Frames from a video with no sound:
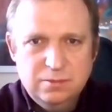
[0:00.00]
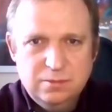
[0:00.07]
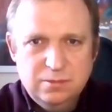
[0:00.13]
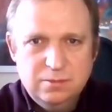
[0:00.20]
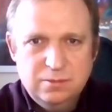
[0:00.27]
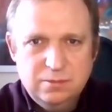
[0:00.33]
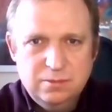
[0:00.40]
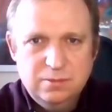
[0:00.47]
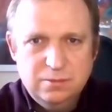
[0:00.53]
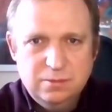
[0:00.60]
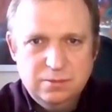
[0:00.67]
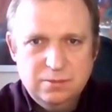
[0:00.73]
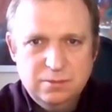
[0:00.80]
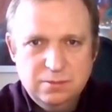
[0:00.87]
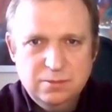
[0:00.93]

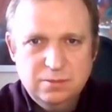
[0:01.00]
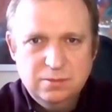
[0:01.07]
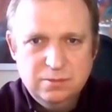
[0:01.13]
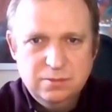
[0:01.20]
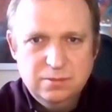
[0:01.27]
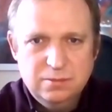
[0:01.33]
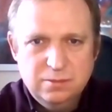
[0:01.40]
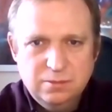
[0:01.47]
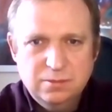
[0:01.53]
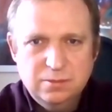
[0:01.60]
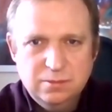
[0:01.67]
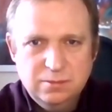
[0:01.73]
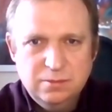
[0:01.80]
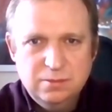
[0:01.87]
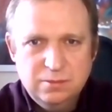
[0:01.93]

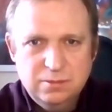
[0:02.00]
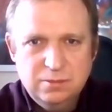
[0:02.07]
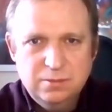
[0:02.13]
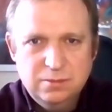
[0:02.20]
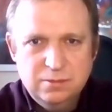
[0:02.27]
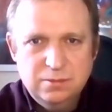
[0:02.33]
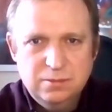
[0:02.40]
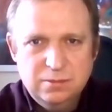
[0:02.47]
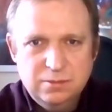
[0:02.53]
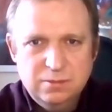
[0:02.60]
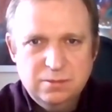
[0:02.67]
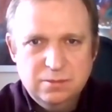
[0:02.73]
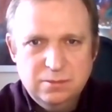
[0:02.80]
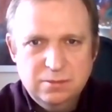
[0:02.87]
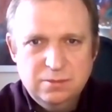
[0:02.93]

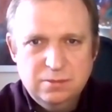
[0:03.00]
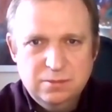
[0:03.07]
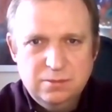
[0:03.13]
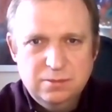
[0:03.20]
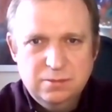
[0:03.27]
No words are spoken by the person on screen.